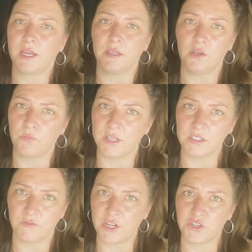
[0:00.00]
a little
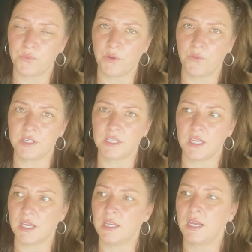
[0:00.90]
reservation request
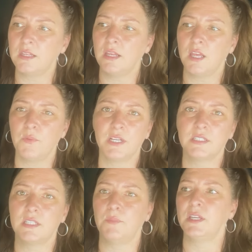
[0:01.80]
in and then they would
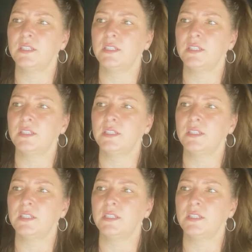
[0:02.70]
accept it.